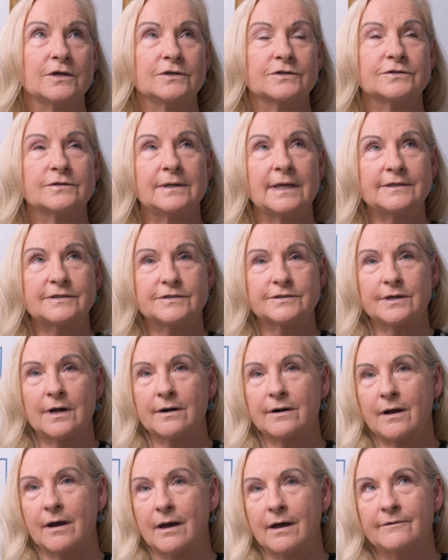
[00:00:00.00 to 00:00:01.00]
So let's
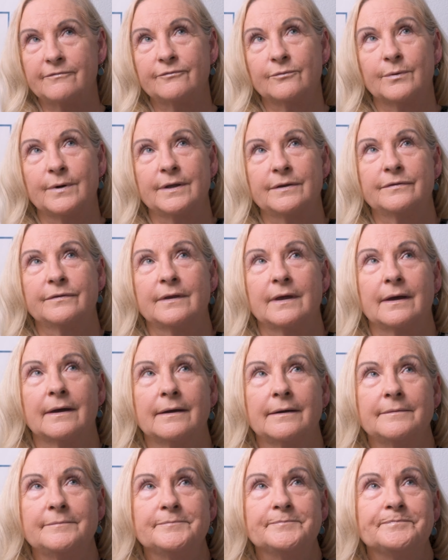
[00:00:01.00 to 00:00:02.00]
start off with
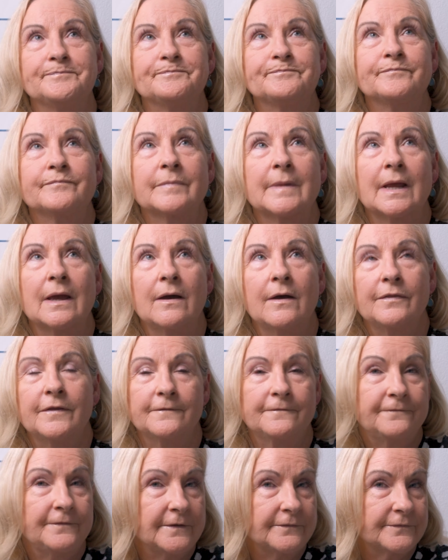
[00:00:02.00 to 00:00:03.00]
the
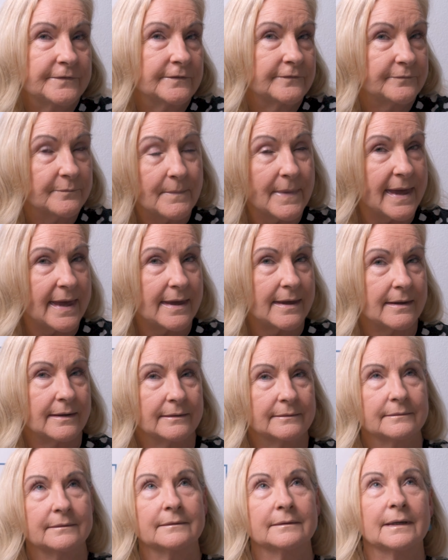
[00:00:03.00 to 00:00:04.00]
5th of
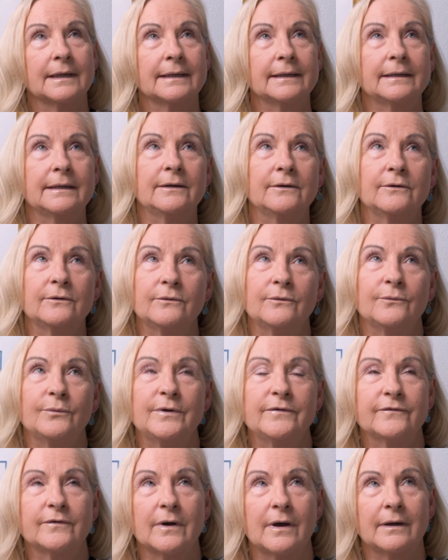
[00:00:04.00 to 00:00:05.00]
May. Here
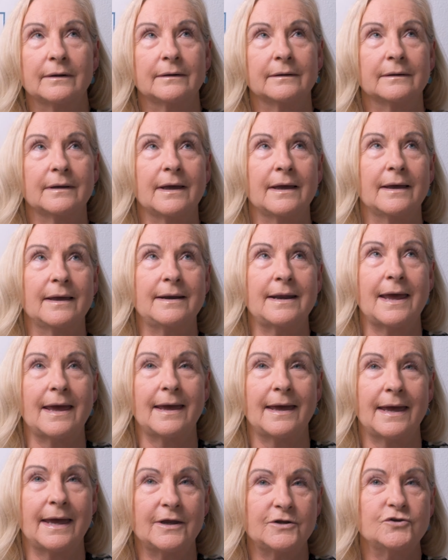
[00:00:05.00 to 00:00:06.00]
we've got an
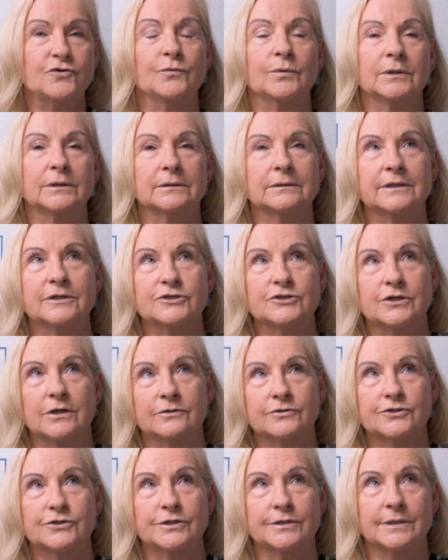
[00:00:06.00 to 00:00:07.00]
annual
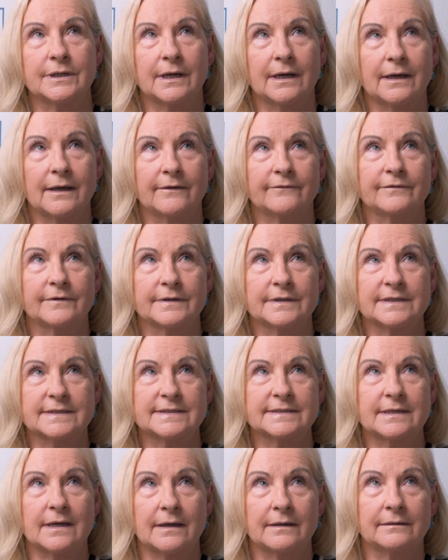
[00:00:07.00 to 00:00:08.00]
conjunction of the
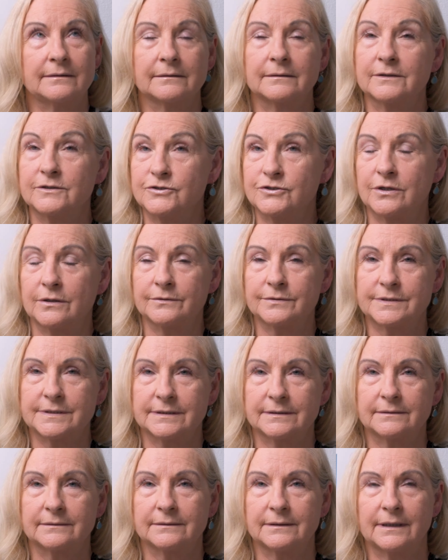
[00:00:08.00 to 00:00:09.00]
Sun conjunct
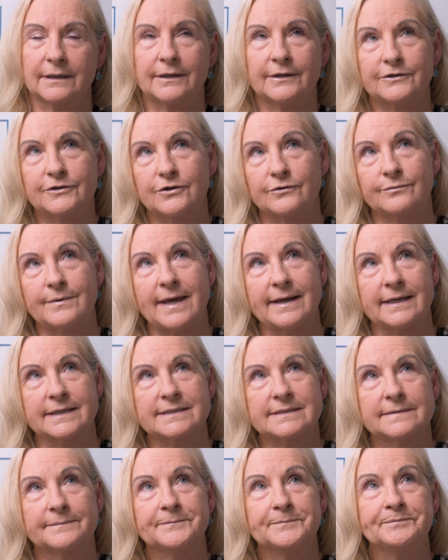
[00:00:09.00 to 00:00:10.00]

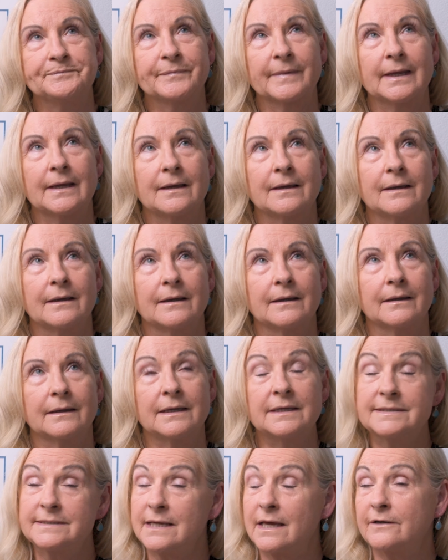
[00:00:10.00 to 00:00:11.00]
Uranus.
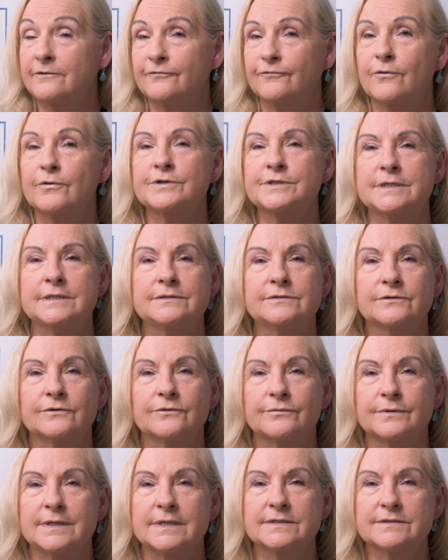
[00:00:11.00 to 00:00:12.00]
It's at 14
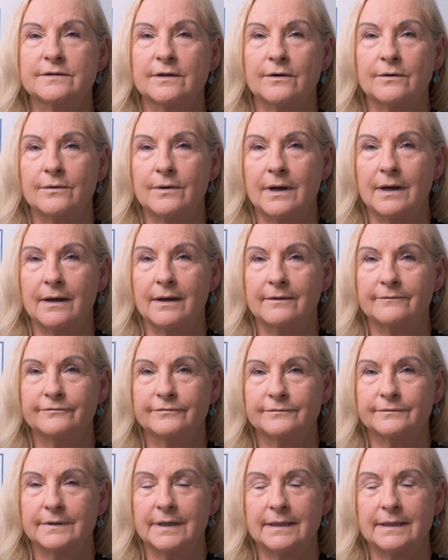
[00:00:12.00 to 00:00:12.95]
degrees though of